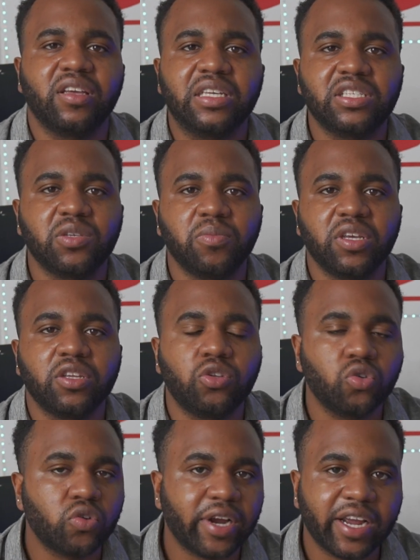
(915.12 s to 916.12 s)
You see me?
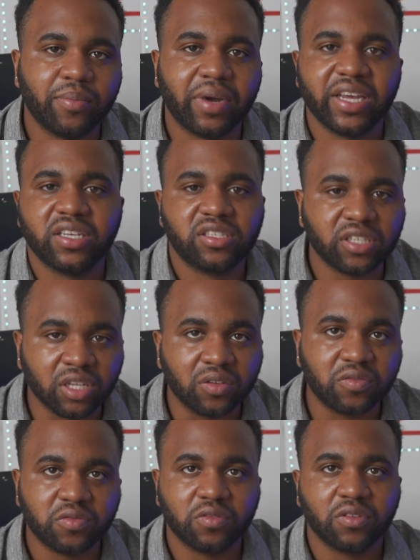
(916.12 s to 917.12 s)
Do right by
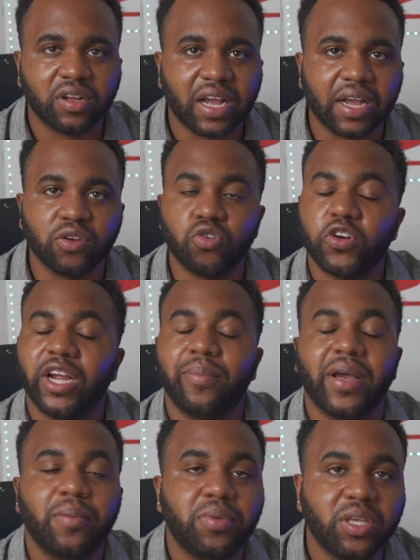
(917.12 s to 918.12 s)
yourself, do right
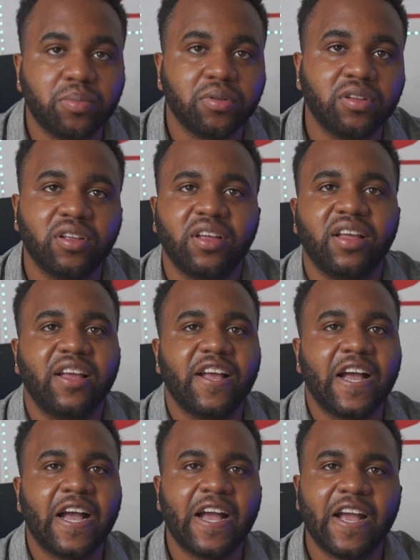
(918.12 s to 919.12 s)
by people.
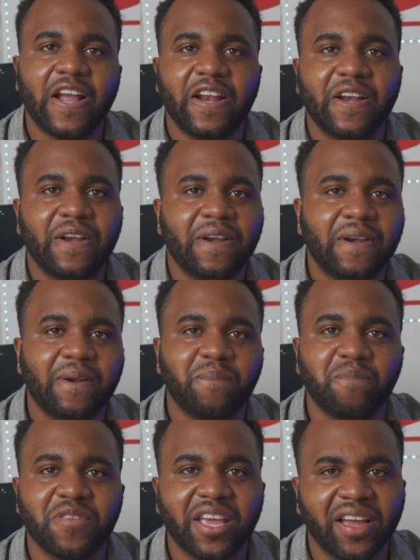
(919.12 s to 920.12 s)

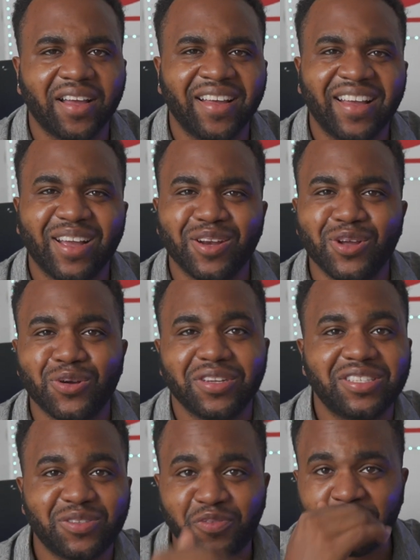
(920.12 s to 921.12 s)
And yeah, no,
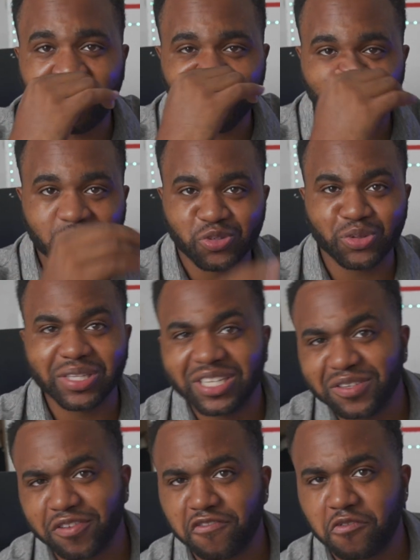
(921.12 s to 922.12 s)
this video was really
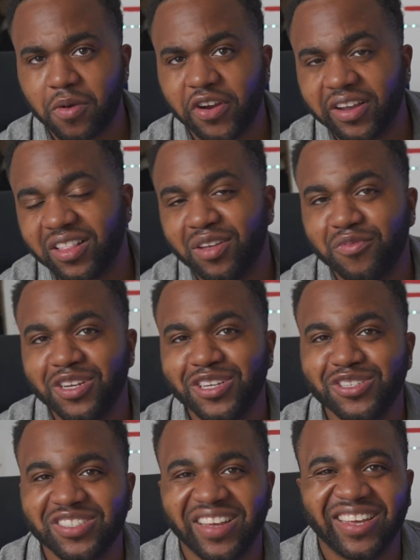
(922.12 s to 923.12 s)
different from my regular
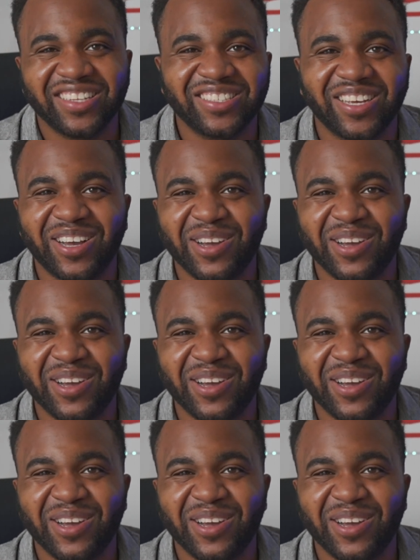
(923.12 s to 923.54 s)
videos, guys.